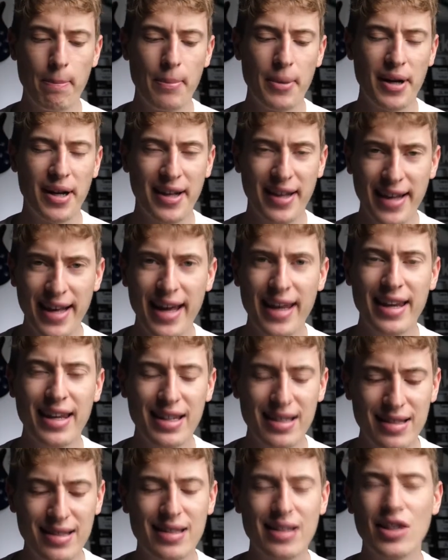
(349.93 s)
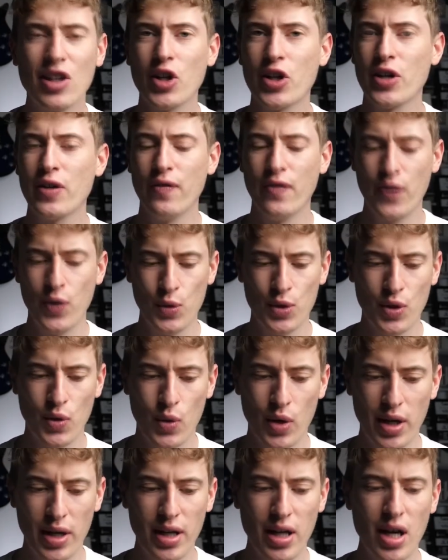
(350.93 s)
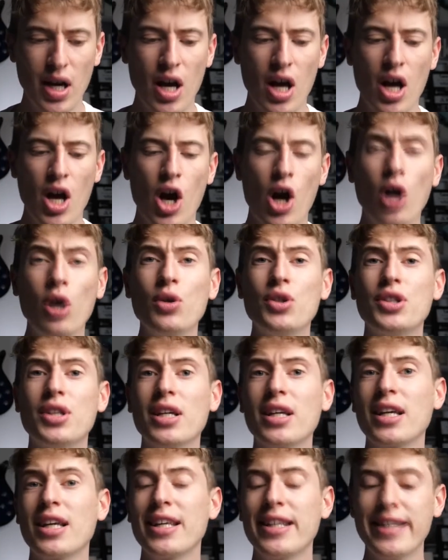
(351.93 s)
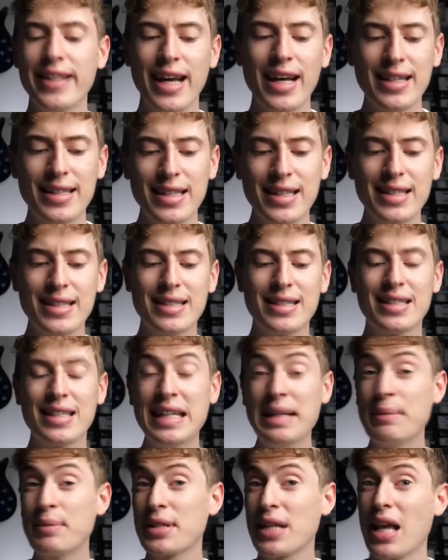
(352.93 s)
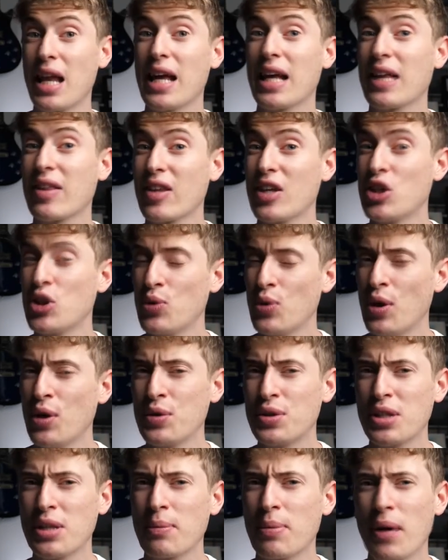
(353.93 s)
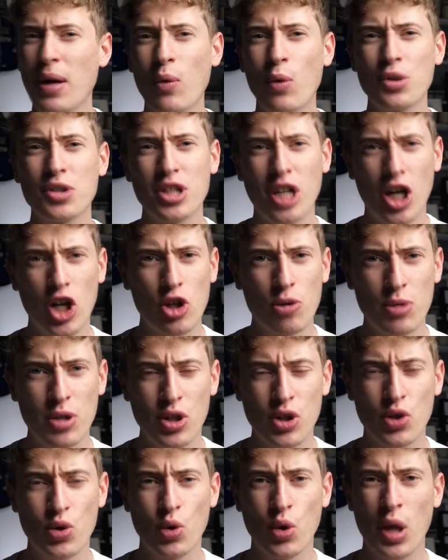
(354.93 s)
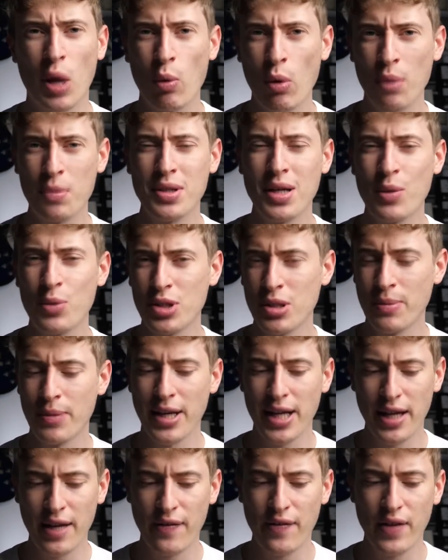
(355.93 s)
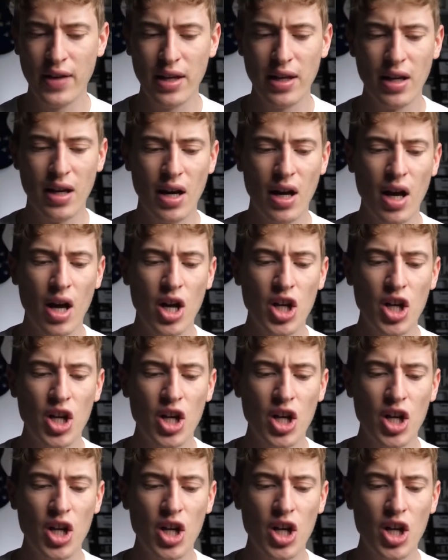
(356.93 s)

But again, it's still a confusing one. Hosting, yes, it seems like they do hosting, but I wasn't 100% sure. Their website was a bit iffy.